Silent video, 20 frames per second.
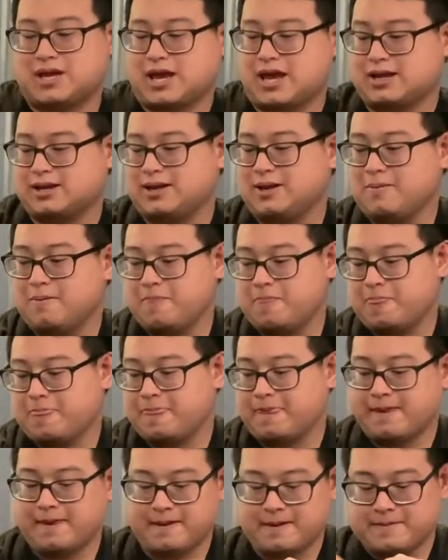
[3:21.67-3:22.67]
handy.
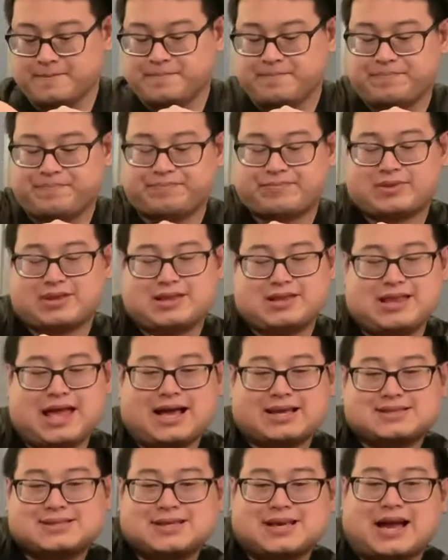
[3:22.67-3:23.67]

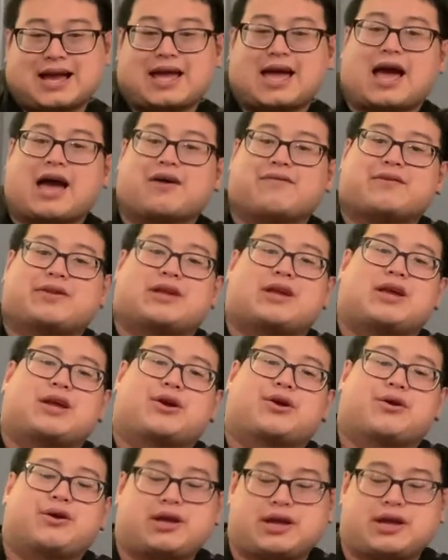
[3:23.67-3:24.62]
Next thing I have in here